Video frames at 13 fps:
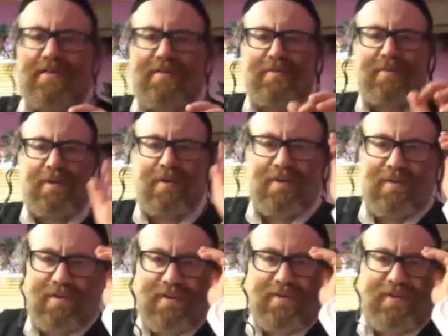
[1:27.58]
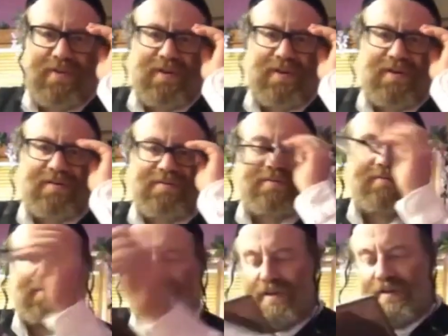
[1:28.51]
so. They're all there.
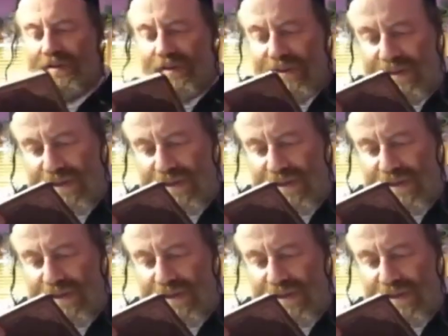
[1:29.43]
Okay.